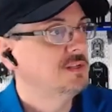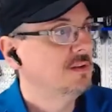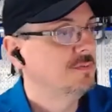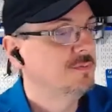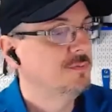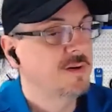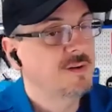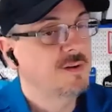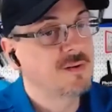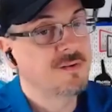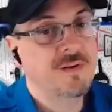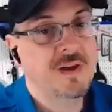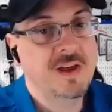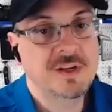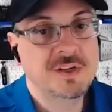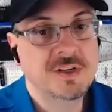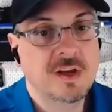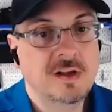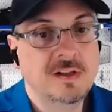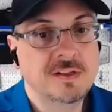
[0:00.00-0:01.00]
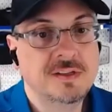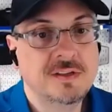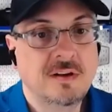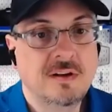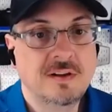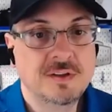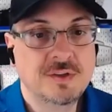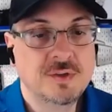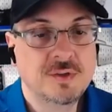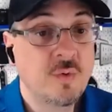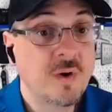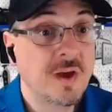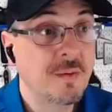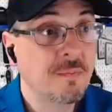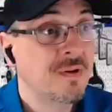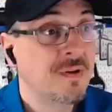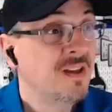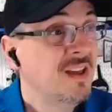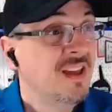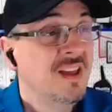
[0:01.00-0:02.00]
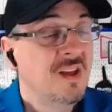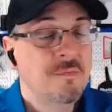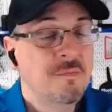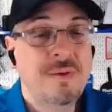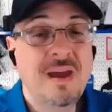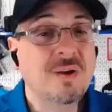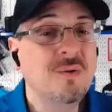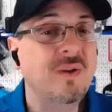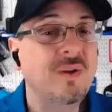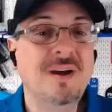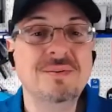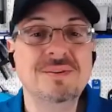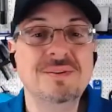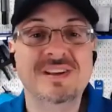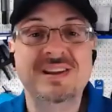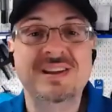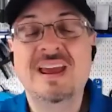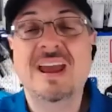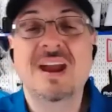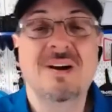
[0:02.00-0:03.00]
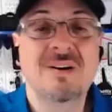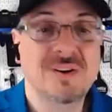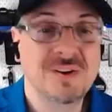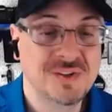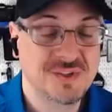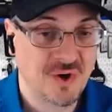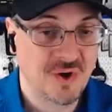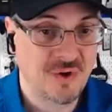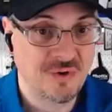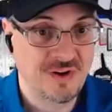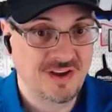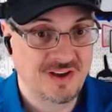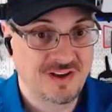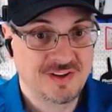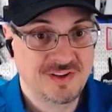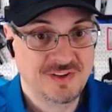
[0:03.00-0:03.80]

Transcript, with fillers: to Frederick Van Johnson on TWIP back when I was in Arizona.